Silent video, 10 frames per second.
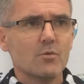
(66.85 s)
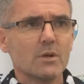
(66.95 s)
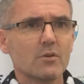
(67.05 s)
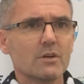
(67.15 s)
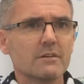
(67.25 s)

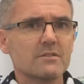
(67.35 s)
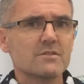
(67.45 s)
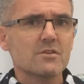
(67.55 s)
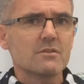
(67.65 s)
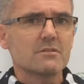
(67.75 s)
we're looking
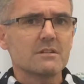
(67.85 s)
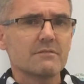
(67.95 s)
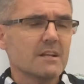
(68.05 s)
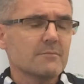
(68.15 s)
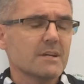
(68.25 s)
to
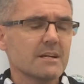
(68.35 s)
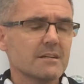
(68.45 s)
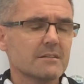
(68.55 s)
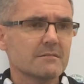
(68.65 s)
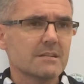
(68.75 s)
develop their